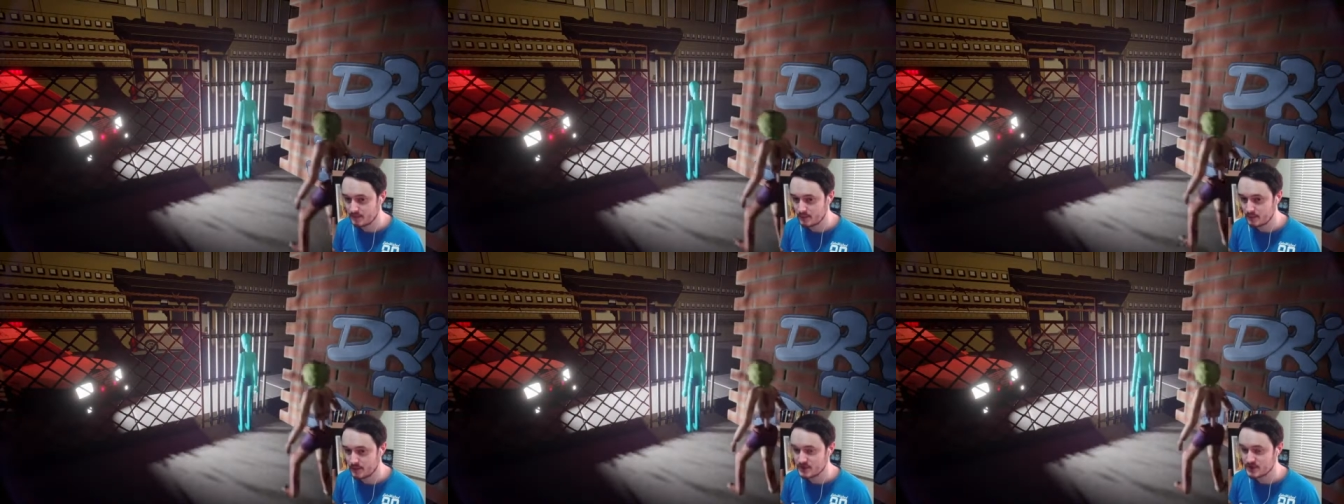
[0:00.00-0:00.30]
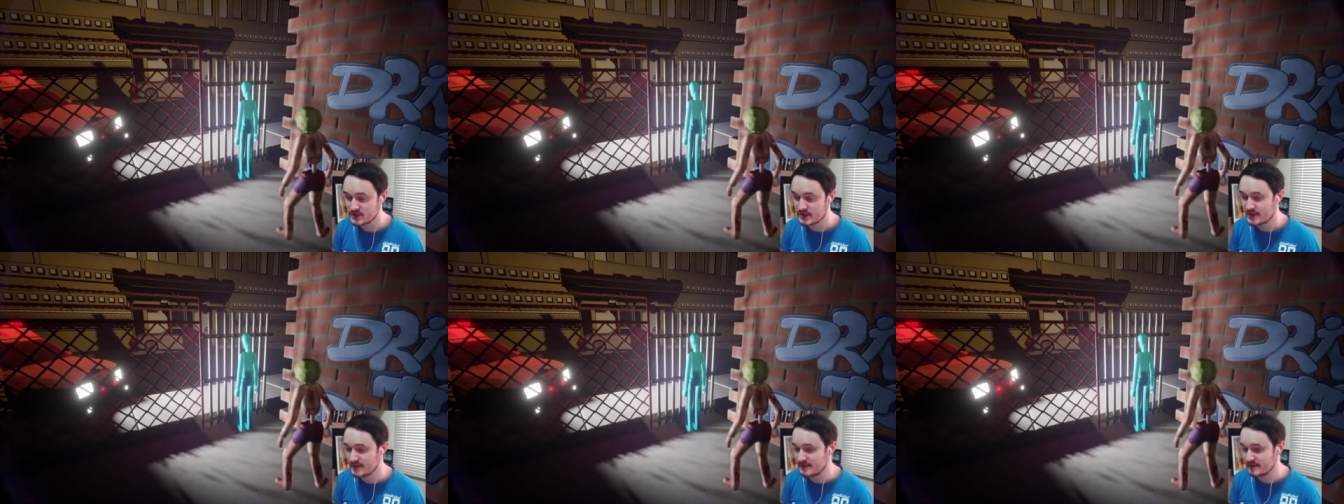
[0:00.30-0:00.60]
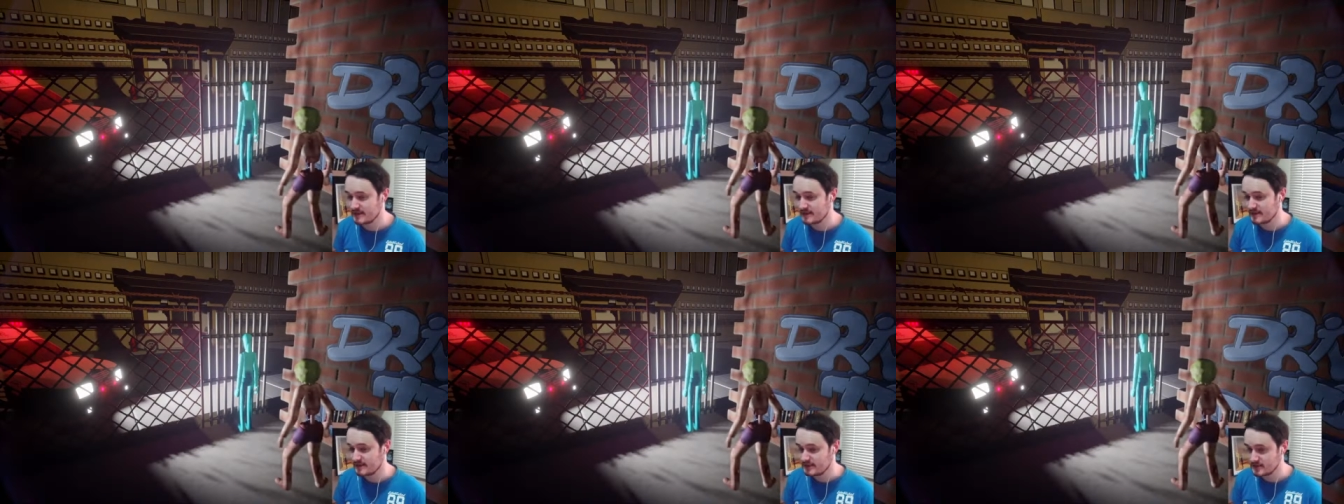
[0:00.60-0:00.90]
which has
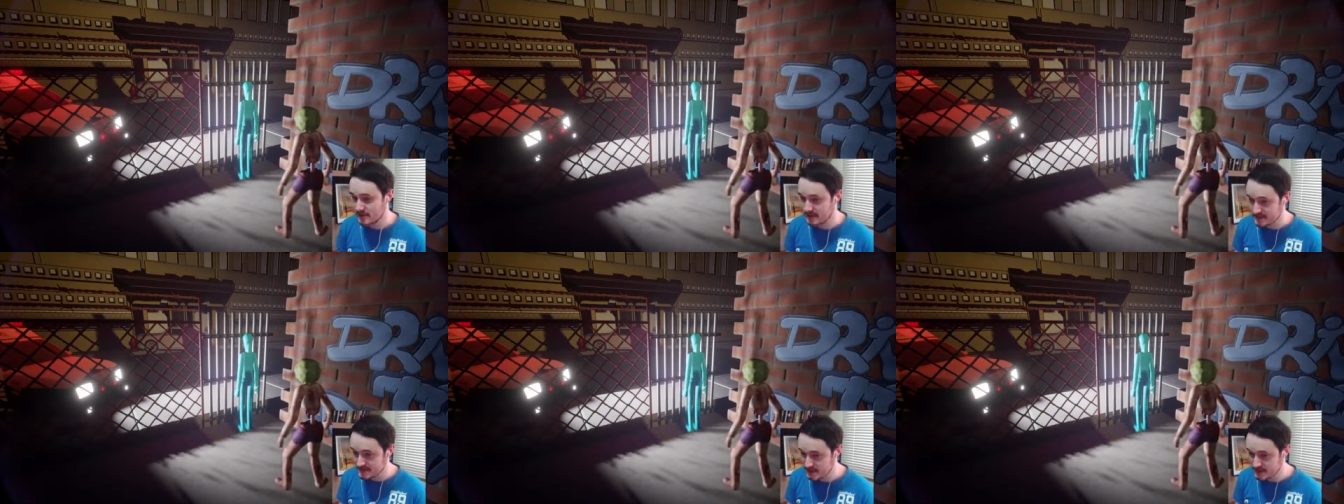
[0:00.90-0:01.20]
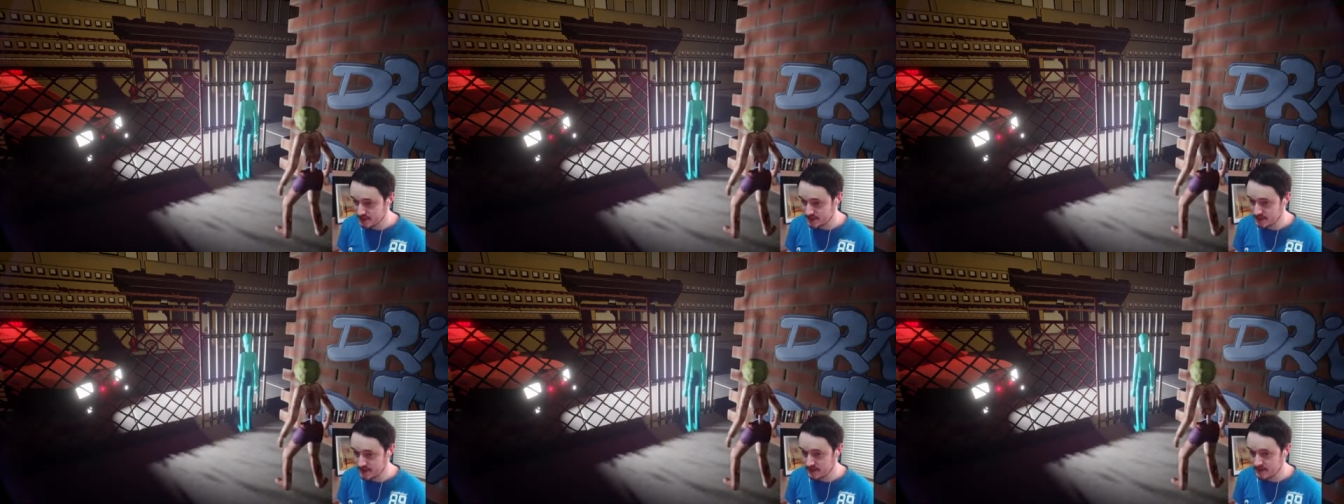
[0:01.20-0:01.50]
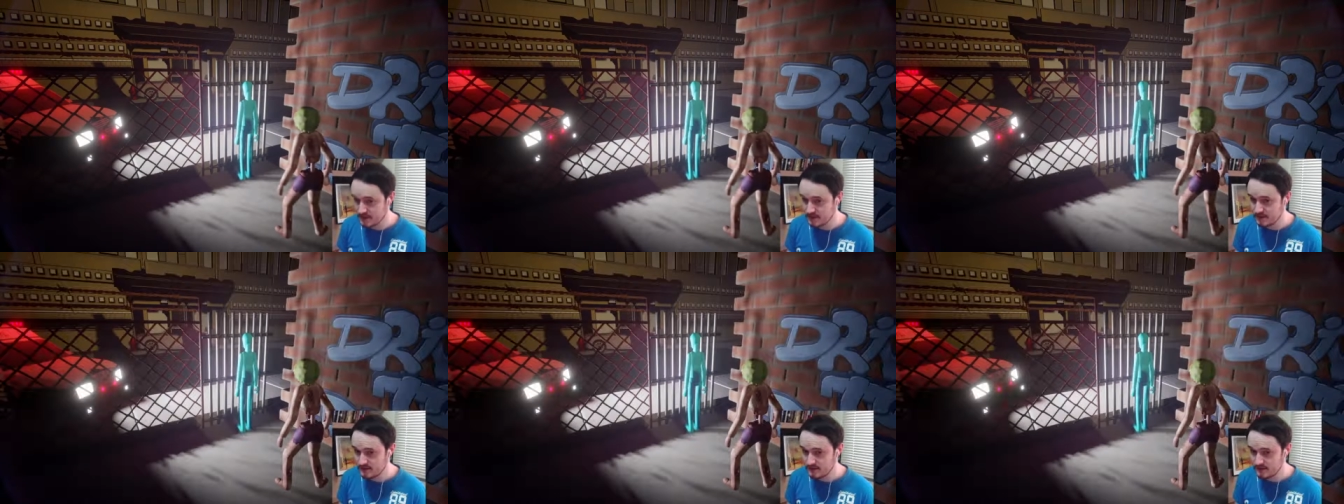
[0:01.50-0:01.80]
a
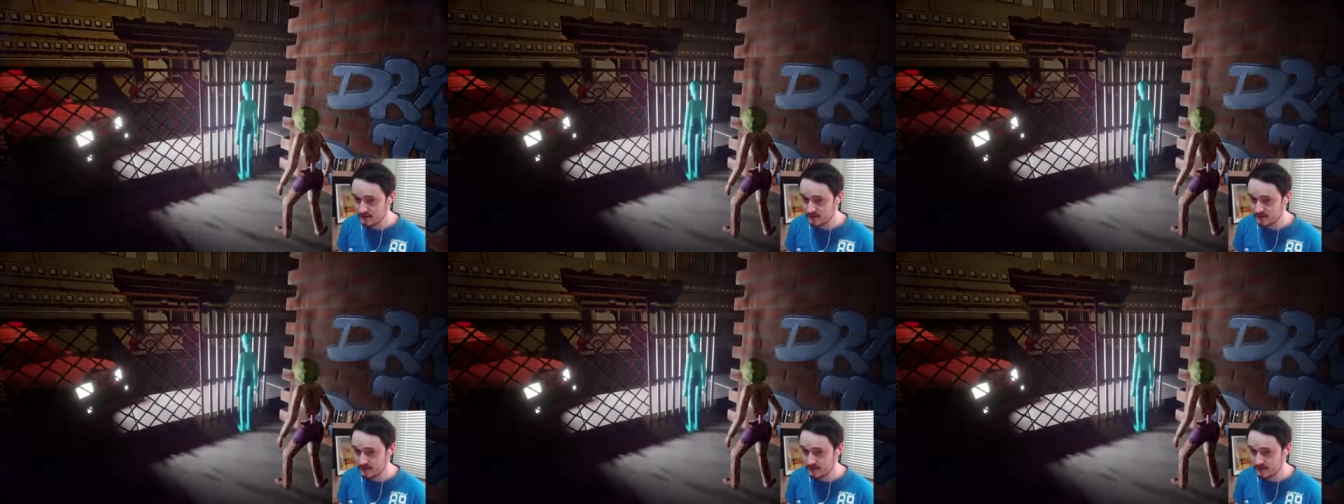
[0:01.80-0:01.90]
transition,